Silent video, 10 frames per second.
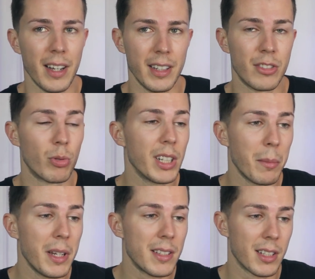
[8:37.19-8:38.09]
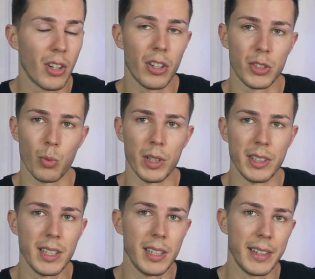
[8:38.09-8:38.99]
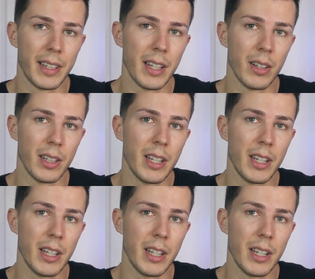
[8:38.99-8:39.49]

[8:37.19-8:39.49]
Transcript: it really means a lot when dealing